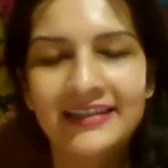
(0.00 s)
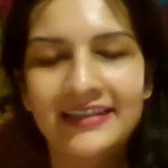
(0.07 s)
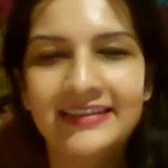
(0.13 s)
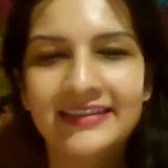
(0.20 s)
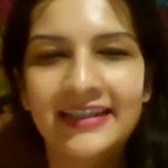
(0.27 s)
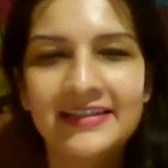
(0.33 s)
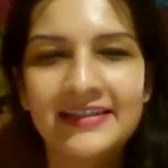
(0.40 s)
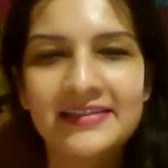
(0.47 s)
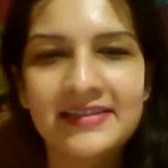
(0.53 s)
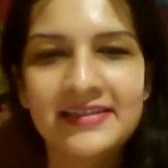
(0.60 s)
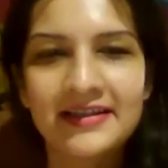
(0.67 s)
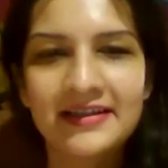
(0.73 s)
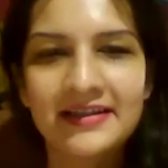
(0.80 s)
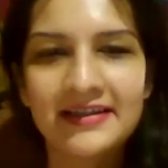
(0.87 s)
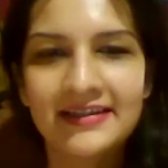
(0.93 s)
There's
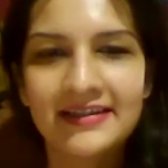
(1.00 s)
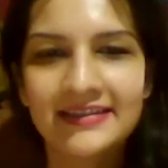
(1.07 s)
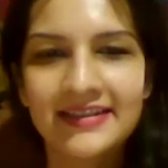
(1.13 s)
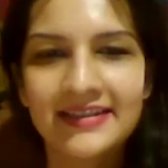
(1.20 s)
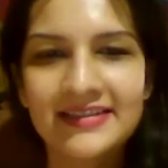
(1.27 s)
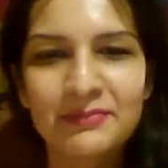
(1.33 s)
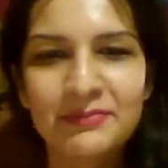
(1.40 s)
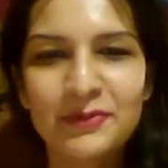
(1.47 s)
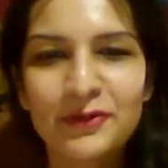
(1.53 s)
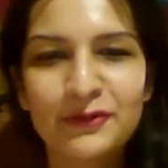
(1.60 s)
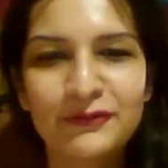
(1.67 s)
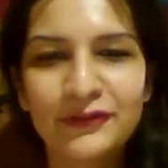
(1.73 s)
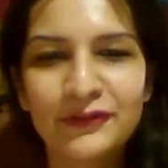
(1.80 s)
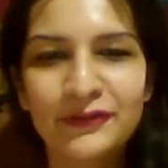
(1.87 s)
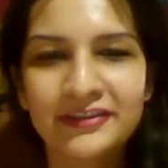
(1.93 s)
a
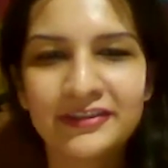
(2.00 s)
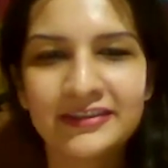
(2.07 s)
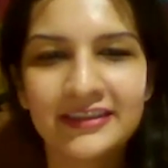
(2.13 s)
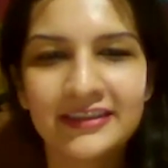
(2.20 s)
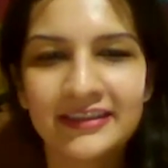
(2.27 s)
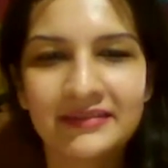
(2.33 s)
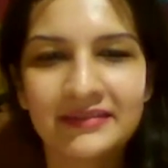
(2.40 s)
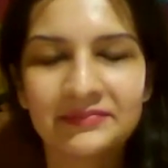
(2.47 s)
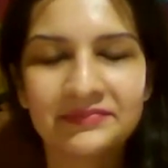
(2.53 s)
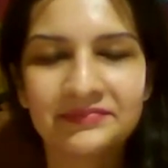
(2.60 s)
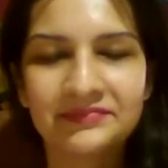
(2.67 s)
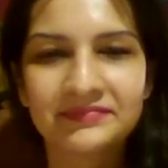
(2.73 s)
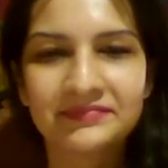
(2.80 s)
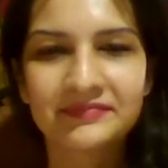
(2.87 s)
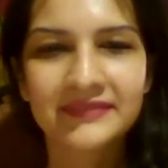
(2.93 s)
beautiful
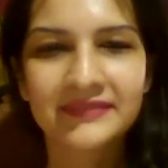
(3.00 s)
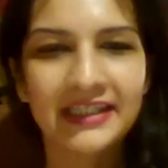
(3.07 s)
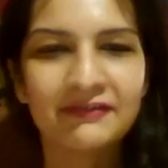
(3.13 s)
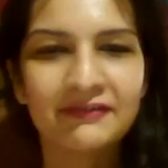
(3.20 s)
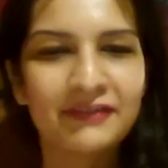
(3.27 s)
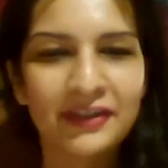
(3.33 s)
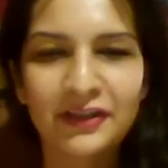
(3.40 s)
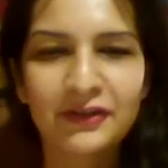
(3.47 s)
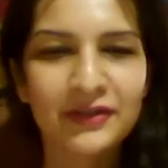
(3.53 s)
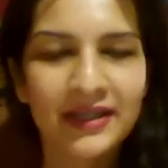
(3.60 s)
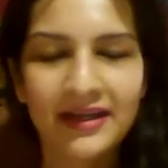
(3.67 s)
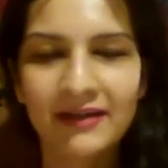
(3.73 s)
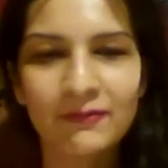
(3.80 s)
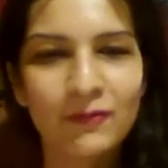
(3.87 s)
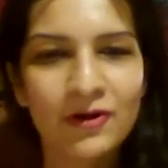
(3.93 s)
video that
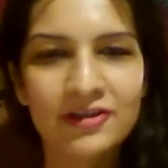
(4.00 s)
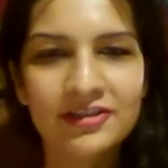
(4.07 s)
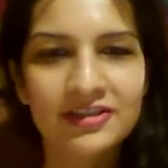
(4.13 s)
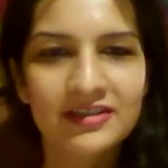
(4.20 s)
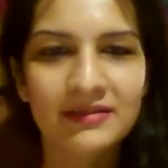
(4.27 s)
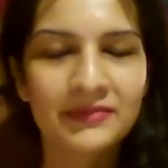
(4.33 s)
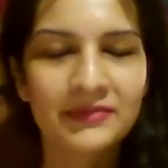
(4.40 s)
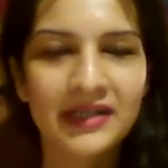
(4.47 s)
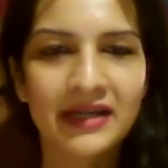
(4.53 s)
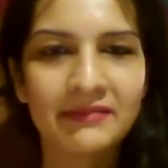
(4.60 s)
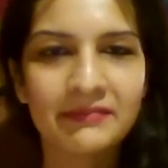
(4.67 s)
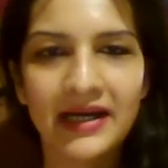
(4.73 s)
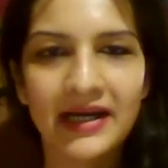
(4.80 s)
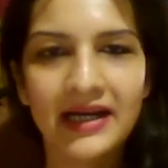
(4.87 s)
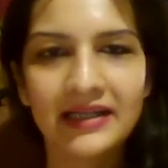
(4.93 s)
I watched some time
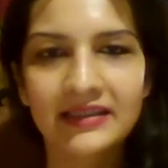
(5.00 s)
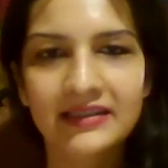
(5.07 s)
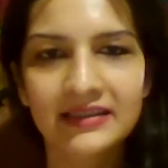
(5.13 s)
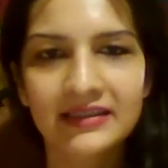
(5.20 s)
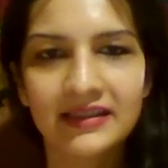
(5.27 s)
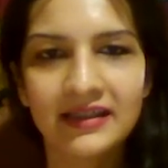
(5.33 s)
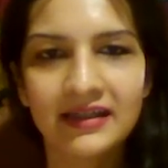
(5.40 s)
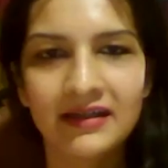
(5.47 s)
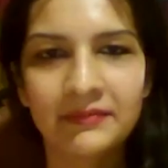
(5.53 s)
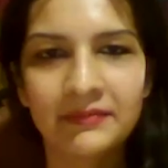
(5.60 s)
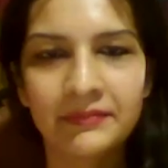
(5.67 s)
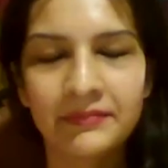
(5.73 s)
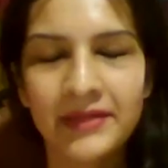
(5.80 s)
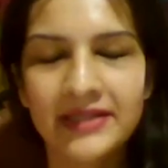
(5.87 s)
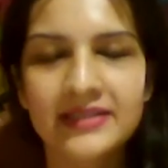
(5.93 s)
back
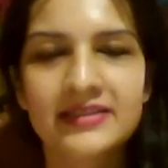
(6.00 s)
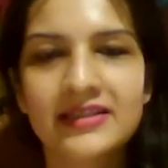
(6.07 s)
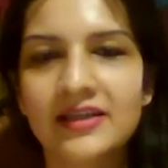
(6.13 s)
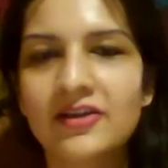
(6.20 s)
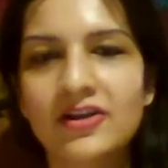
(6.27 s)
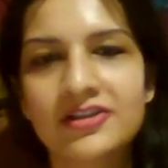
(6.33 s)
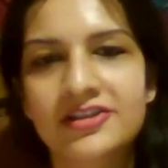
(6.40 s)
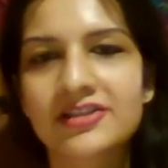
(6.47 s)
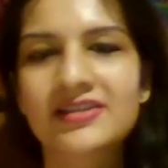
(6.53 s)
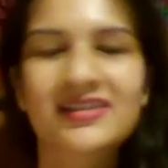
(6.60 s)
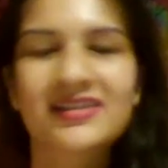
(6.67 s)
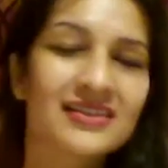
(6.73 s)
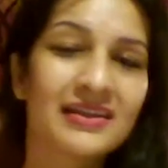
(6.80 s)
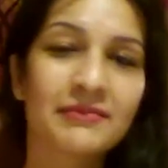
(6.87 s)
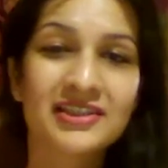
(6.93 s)
by the psychologist.
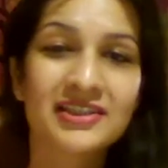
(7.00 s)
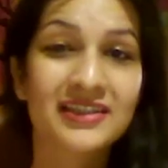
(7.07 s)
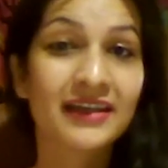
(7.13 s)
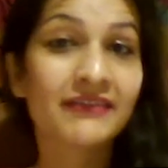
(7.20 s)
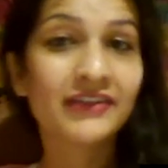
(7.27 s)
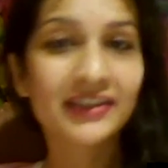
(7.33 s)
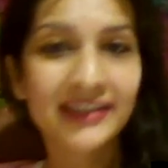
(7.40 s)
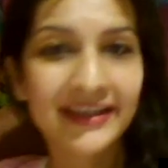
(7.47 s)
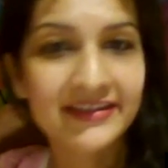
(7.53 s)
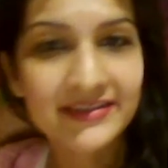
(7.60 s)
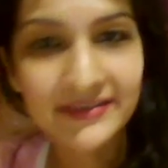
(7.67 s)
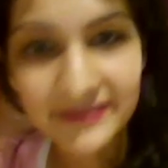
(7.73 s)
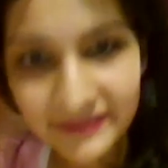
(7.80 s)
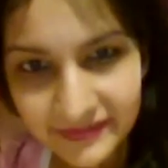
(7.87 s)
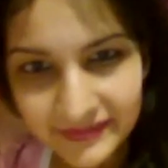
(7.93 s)
His name is David
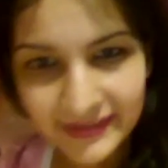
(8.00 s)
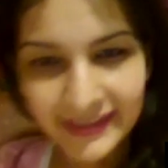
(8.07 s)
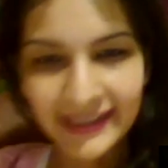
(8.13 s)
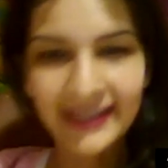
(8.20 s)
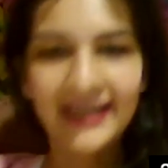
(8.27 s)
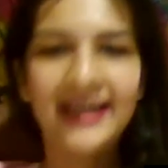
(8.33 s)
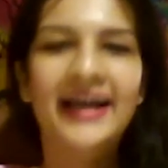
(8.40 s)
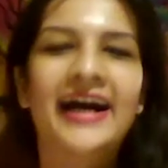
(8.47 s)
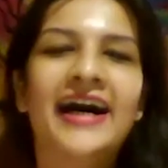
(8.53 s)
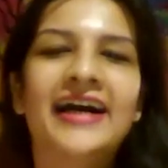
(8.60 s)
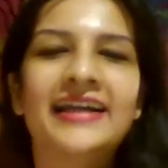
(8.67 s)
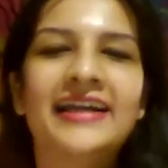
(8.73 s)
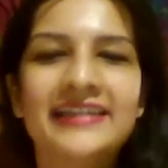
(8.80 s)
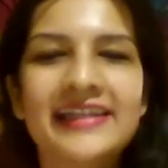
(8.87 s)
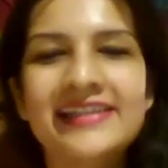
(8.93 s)
Geisler,
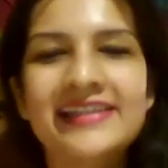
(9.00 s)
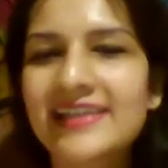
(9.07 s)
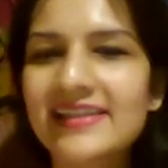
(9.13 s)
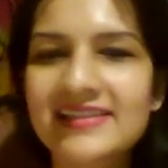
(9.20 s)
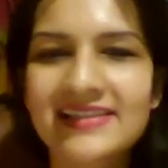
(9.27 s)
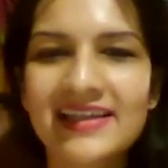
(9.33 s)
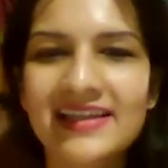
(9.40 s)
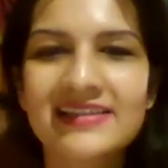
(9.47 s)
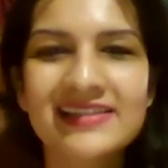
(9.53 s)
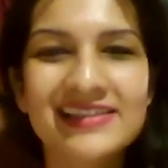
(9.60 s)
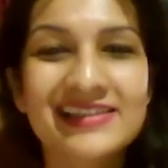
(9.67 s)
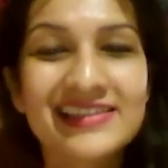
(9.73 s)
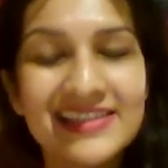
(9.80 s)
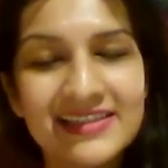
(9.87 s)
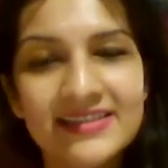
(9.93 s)
and he says there is a
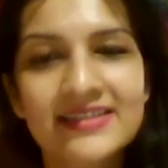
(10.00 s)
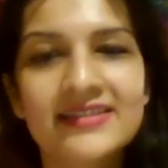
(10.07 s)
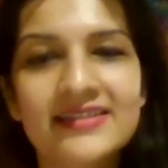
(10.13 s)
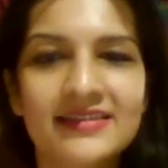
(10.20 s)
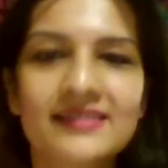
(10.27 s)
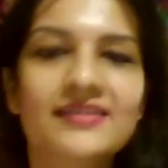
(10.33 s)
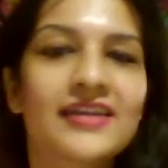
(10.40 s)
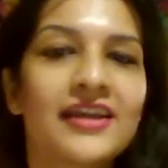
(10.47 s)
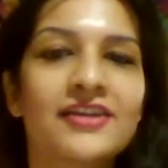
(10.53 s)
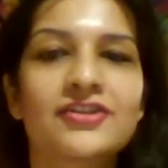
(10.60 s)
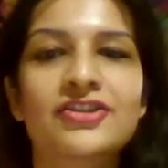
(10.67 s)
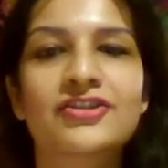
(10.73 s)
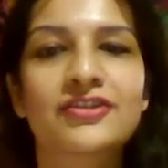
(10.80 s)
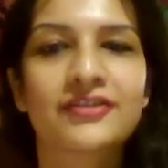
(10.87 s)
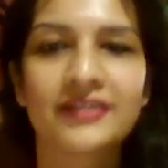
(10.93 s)
sixth
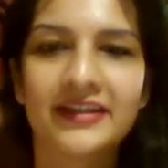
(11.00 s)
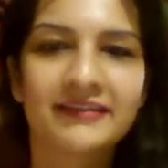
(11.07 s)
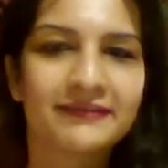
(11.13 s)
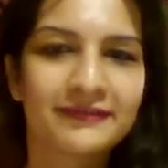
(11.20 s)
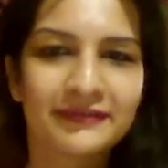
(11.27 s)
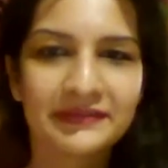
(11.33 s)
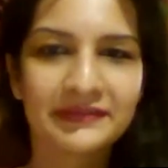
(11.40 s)
stage to grief,